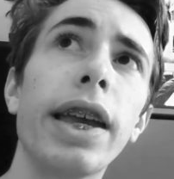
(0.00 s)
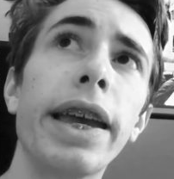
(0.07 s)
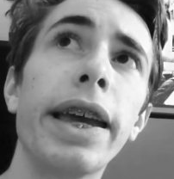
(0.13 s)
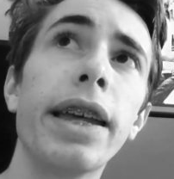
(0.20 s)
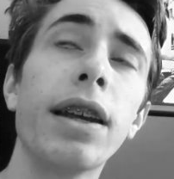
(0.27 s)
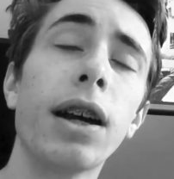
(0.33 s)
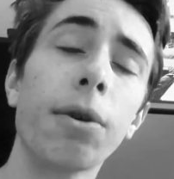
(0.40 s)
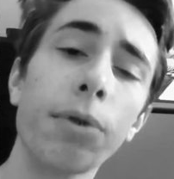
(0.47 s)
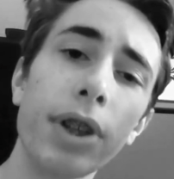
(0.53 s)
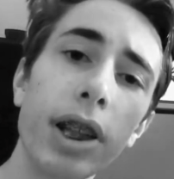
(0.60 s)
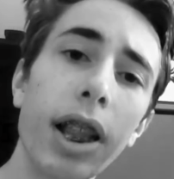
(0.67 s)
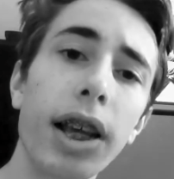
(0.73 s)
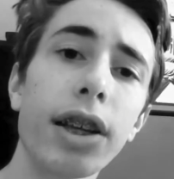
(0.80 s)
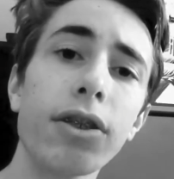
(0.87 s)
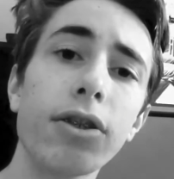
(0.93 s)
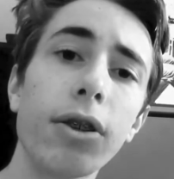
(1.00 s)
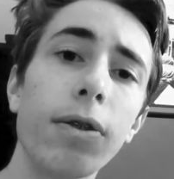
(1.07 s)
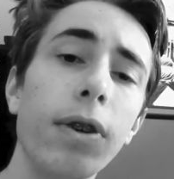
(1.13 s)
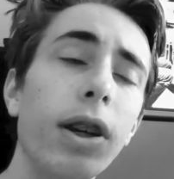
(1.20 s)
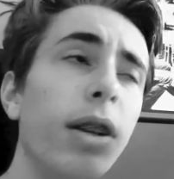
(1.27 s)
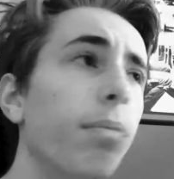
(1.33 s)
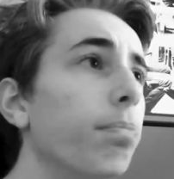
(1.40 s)
and I really like it so
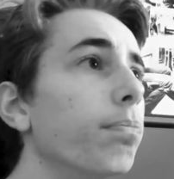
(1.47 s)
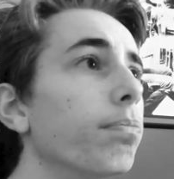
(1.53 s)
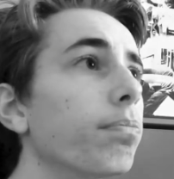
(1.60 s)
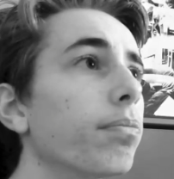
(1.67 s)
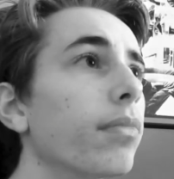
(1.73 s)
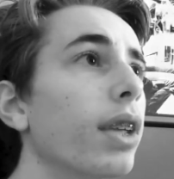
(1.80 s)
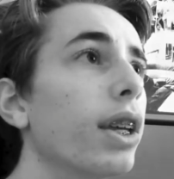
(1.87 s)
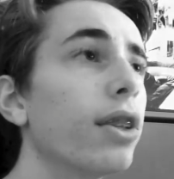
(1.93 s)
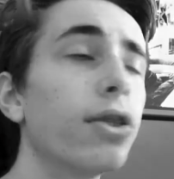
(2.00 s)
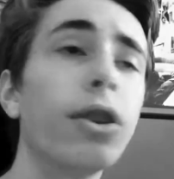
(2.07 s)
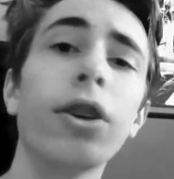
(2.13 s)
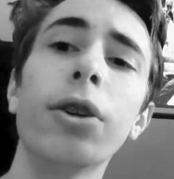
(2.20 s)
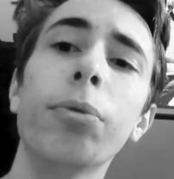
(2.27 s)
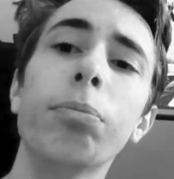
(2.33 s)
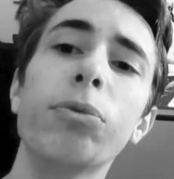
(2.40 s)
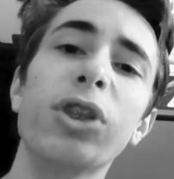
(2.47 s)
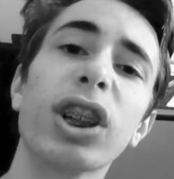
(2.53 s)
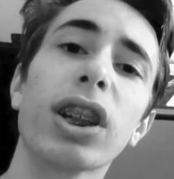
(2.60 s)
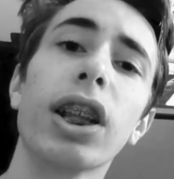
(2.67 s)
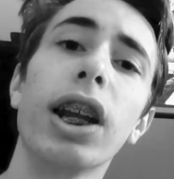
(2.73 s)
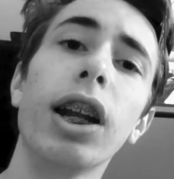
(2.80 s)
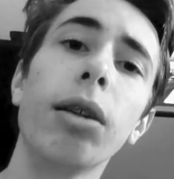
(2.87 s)
far. So
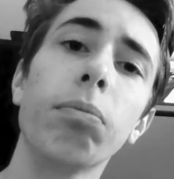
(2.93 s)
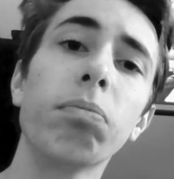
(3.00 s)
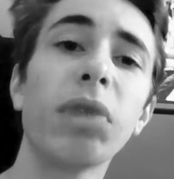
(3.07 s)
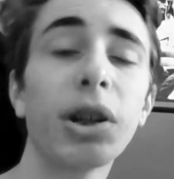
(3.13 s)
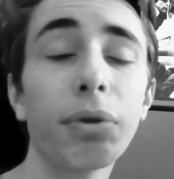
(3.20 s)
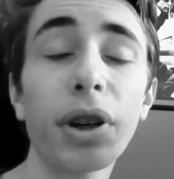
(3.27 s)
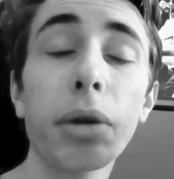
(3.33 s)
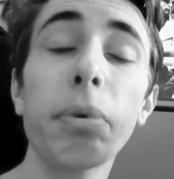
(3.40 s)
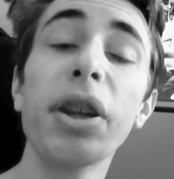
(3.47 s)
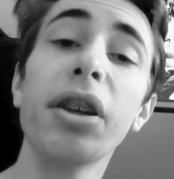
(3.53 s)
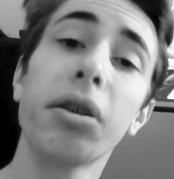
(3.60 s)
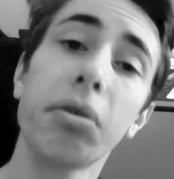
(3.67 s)
check that out. I'd recommend